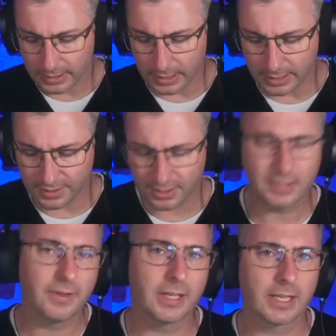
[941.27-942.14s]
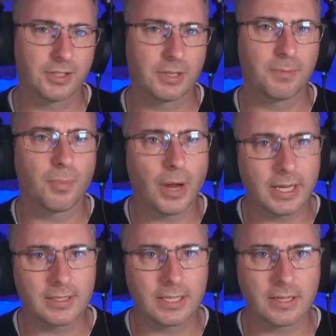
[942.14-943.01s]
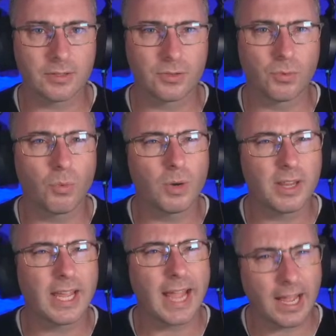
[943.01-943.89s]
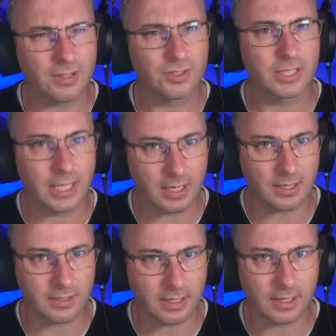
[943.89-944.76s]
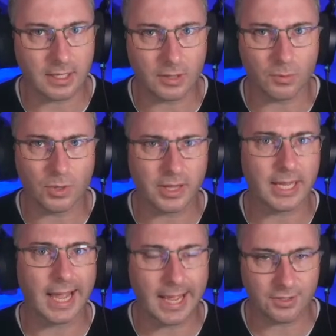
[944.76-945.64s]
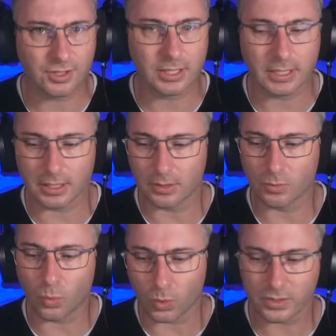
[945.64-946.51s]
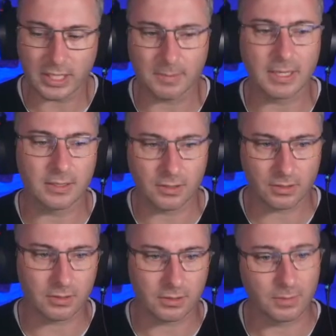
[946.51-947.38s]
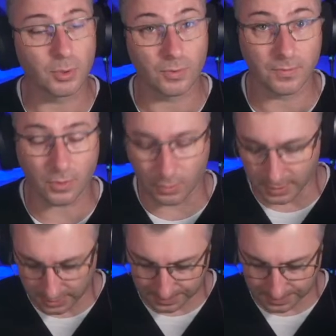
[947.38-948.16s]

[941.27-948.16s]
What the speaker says: See if you can actually break it down to what are they actually asking here? What are they actually wanting me to put forward?